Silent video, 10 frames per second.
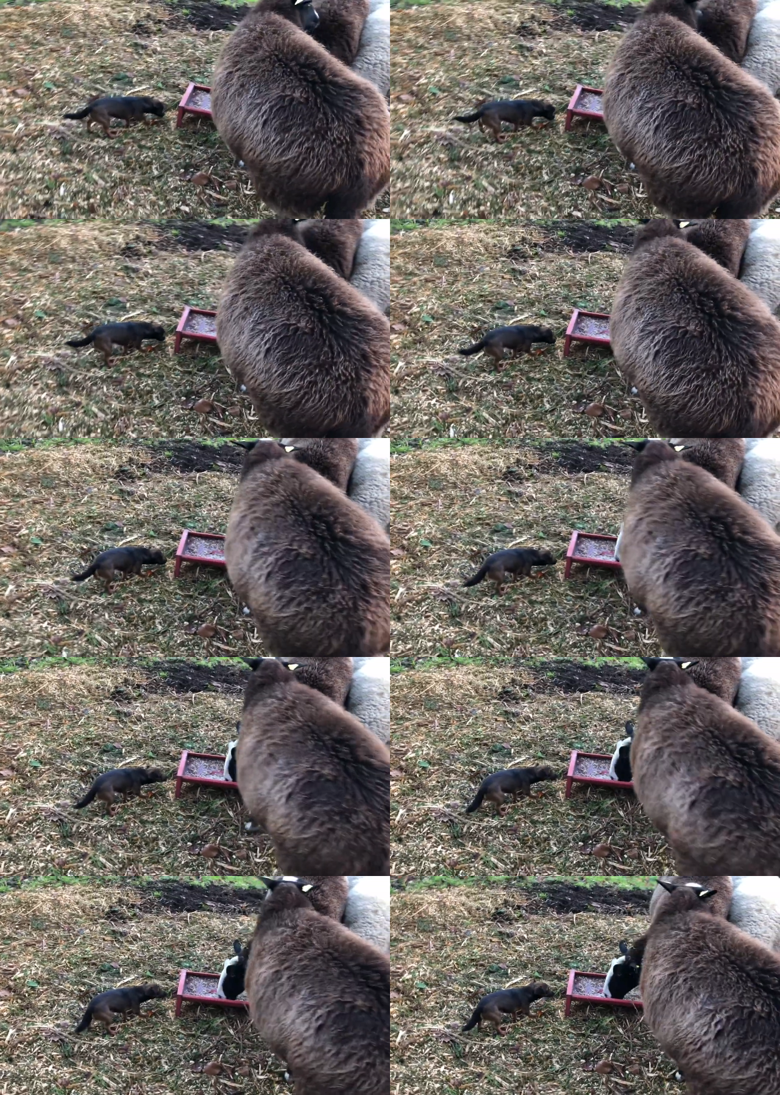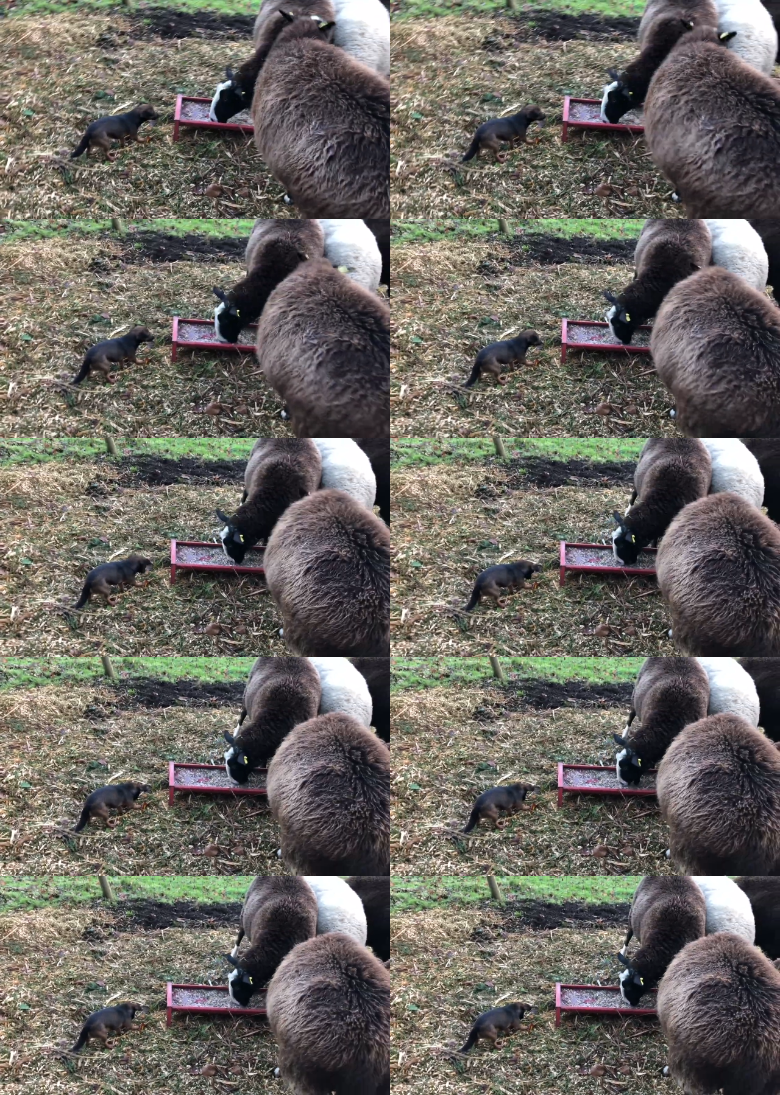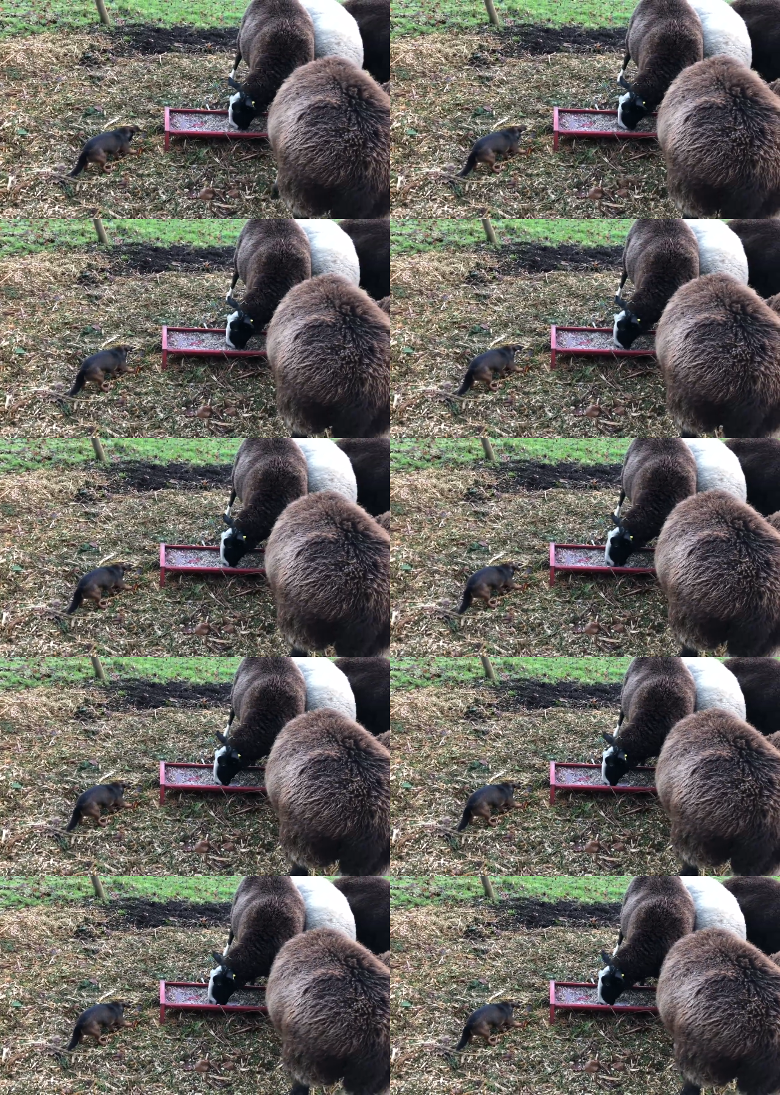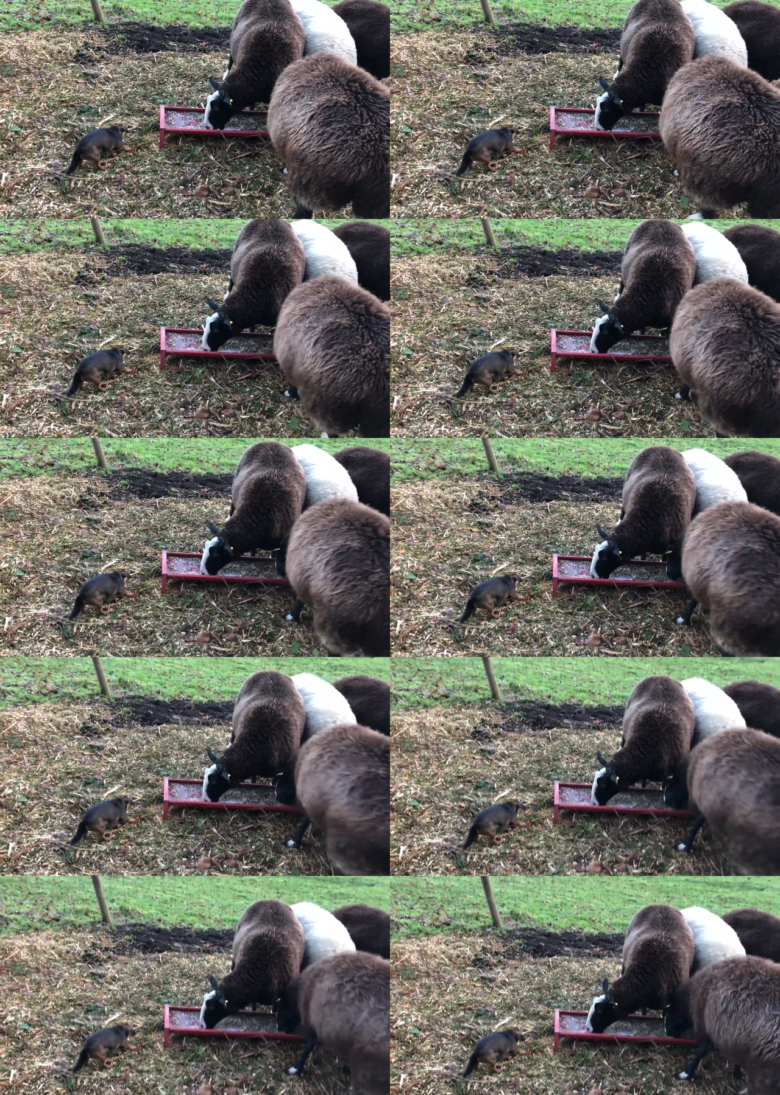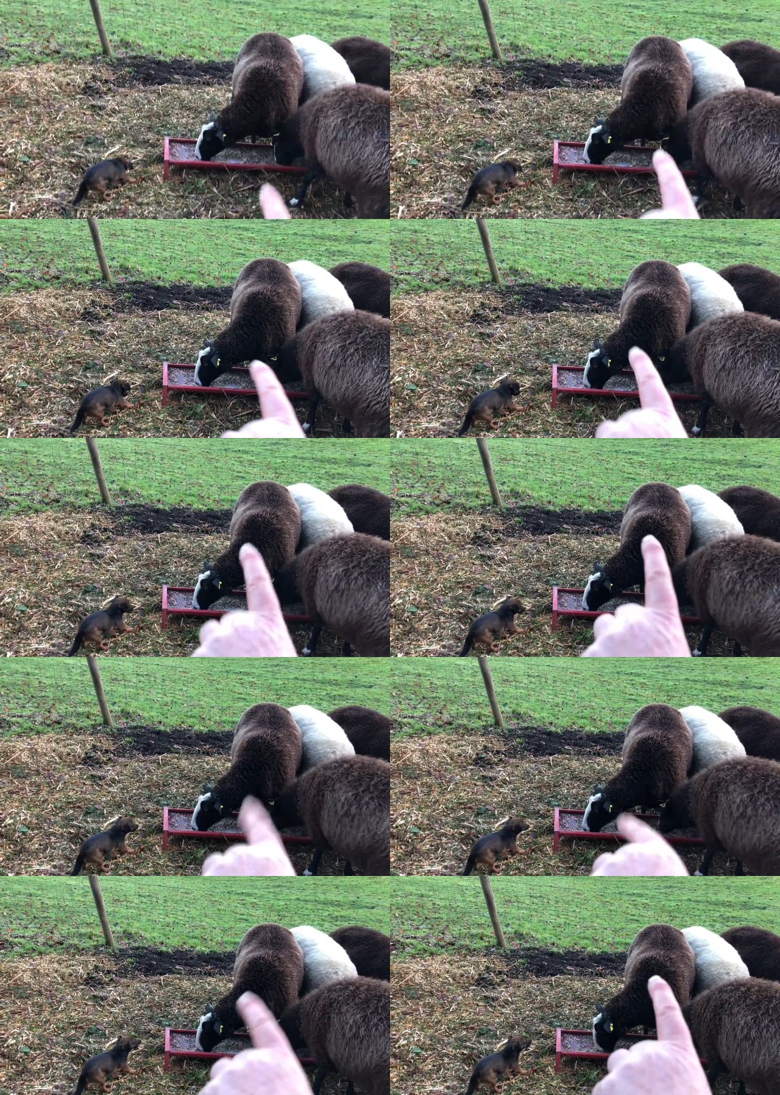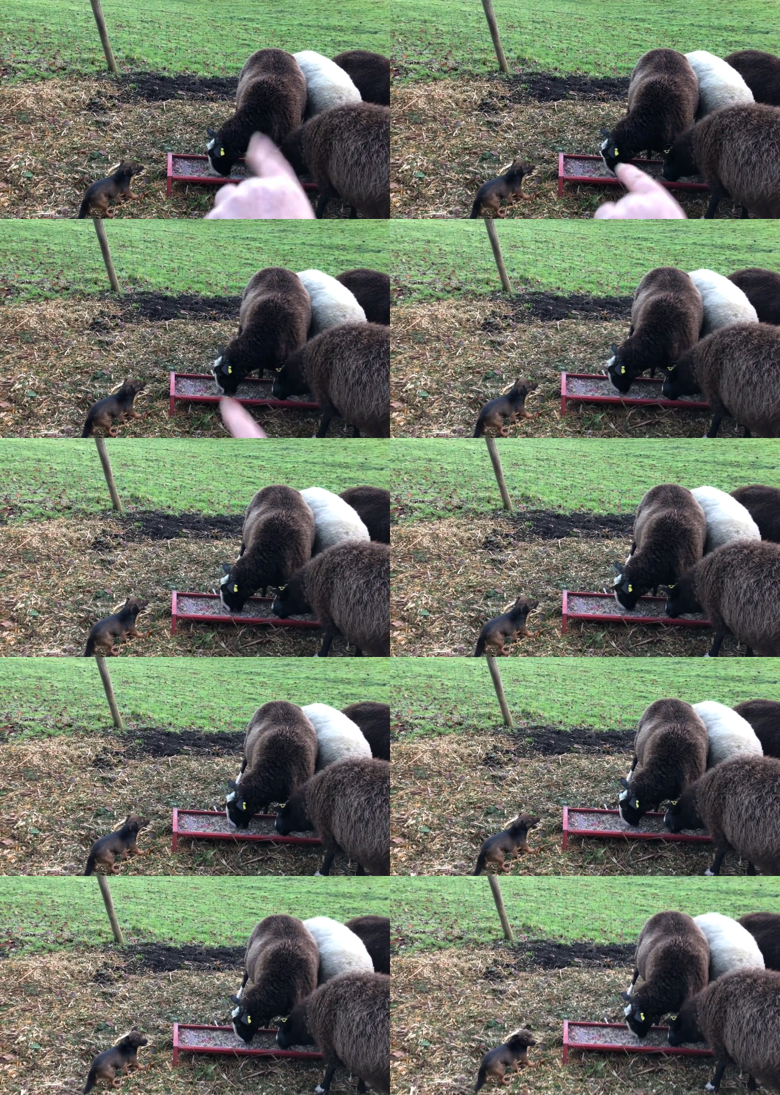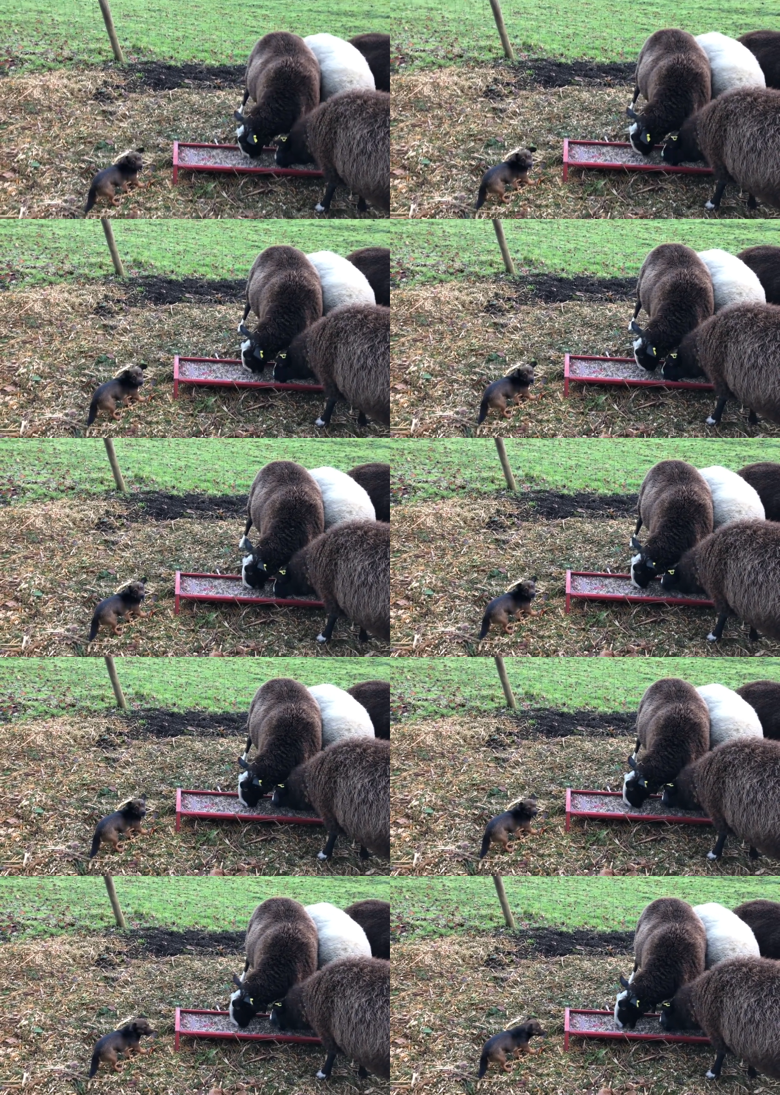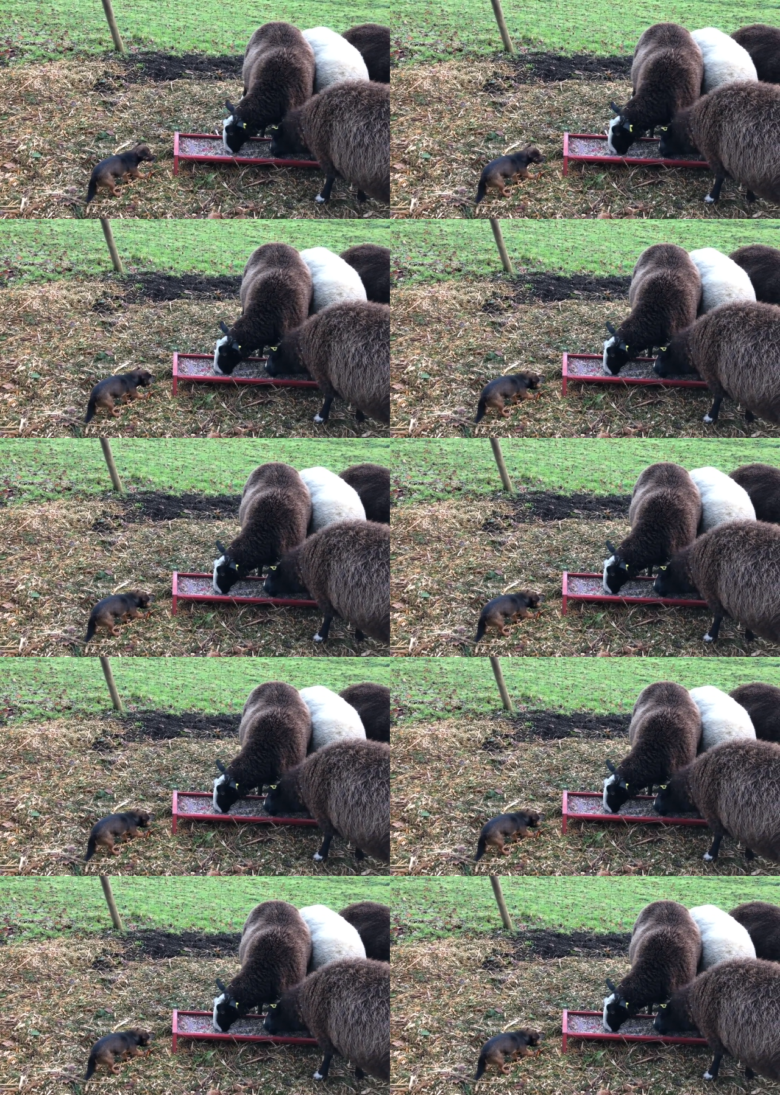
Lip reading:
No face is visible, so there are no lips to read.